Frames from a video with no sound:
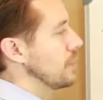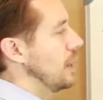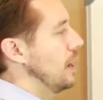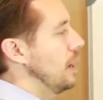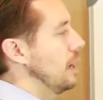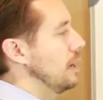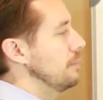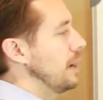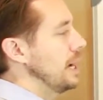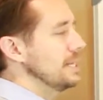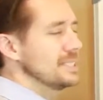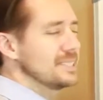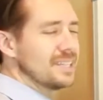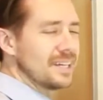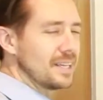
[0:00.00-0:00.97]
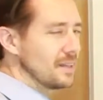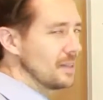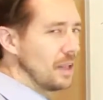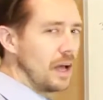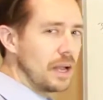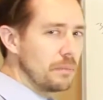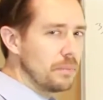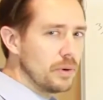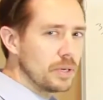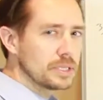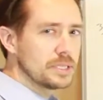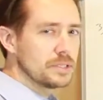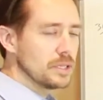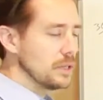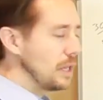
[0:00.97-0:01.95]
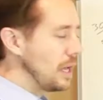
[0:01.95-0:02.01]
I study a lot of books.
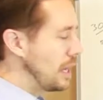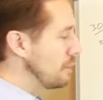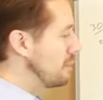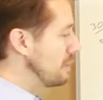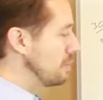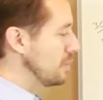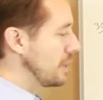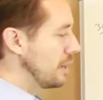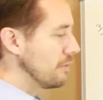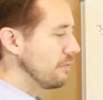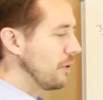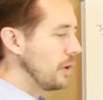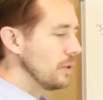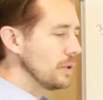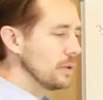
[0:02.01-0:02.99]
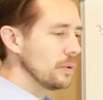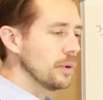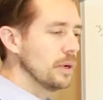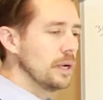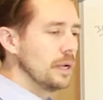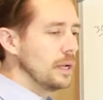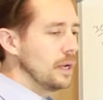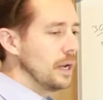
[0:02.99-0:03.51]
There's a lot of people that I follow.